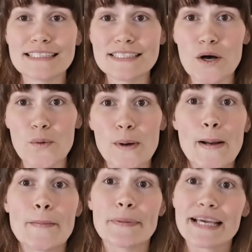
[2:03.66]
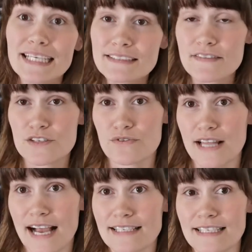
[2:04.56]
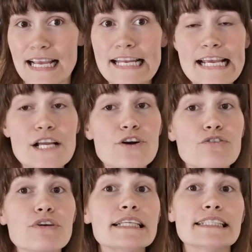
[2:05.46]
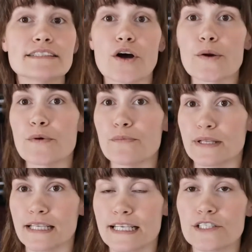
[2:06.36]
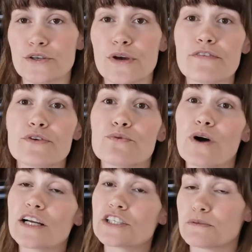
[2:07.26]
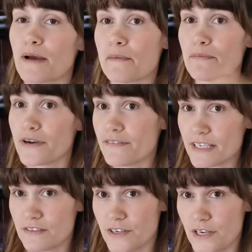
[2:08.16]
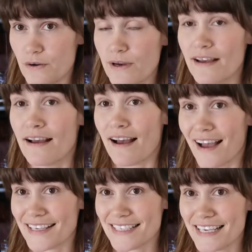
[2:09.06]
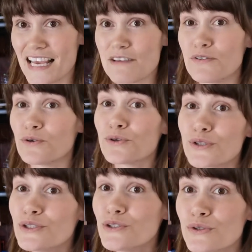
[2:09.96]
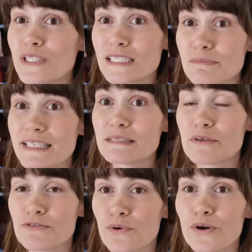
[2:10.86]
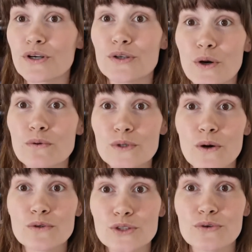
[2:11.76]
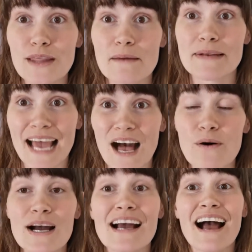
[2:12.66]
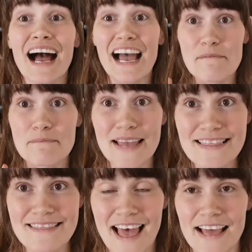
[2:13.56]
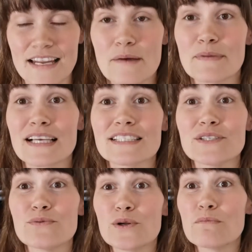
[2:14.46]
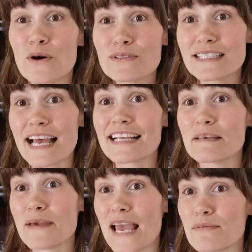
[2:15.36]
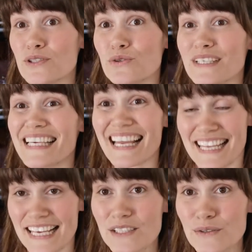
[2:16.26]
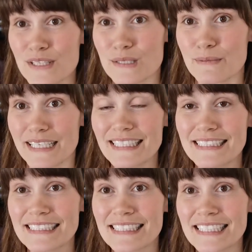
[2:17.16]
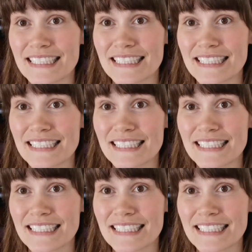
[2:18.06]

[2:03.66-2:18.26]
So because of this relaxin, it increases our mobility. So if you watched my previous video, I said if you couldn't do the splits before, don't go do them now. I meant that because you will most likely be able to get into the splits,